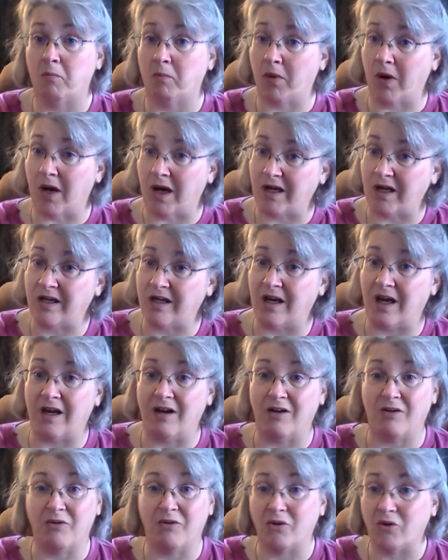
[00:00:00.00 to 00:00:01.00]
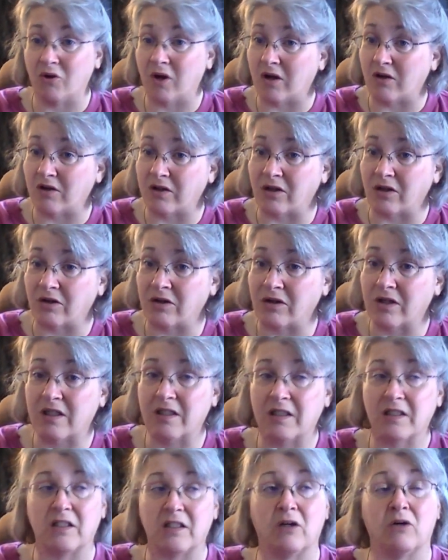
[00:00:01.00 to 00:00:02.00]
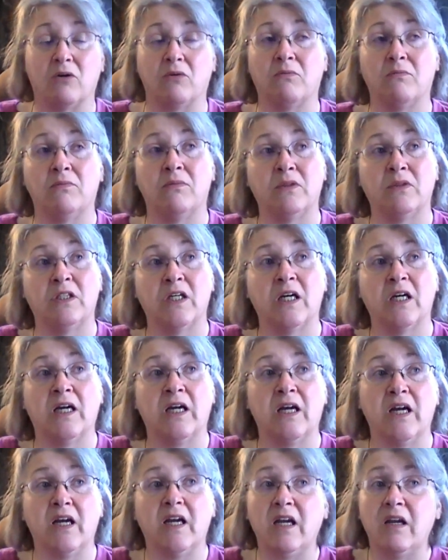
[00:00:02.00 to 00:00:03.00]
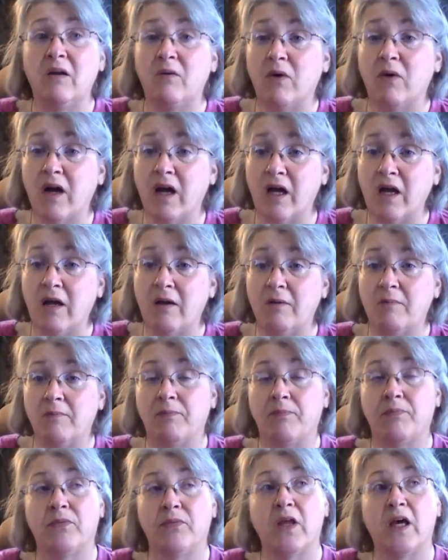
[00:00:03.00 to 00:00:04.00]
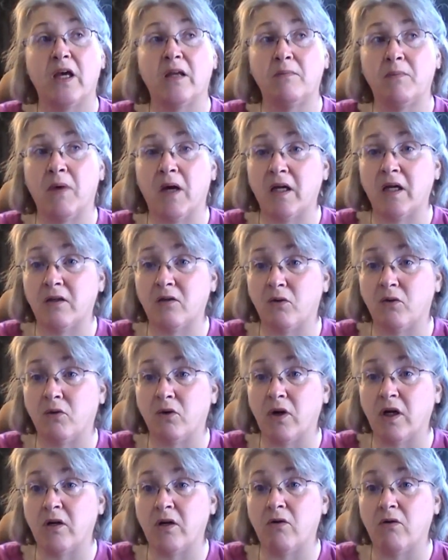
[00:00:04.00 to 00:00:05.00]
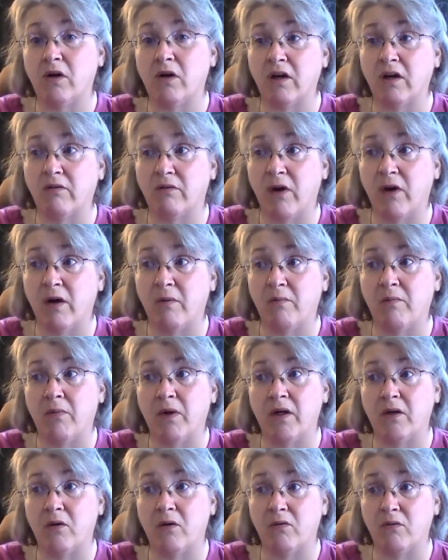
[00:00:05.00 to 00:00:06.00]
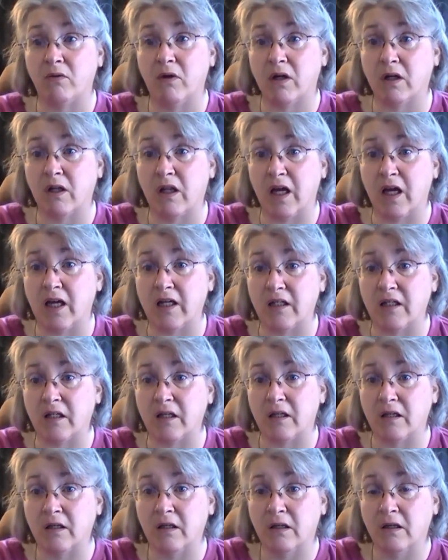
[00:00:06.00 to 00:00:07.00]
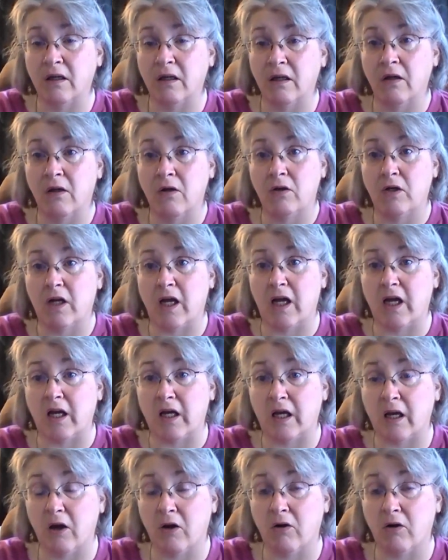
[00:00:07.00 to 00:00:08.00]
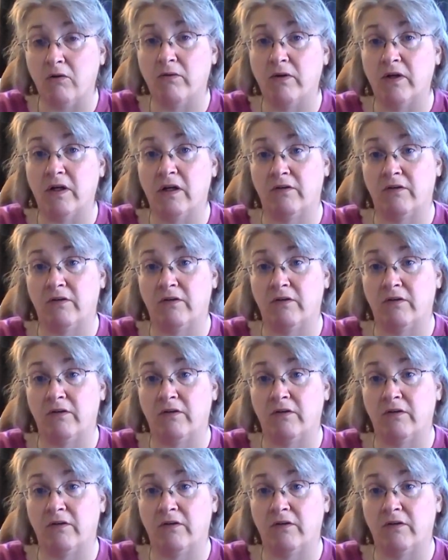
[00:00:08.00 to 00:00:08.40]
But I know they're out there. So, anyway, that's my story. Don't give up, but don't neglect taking care of an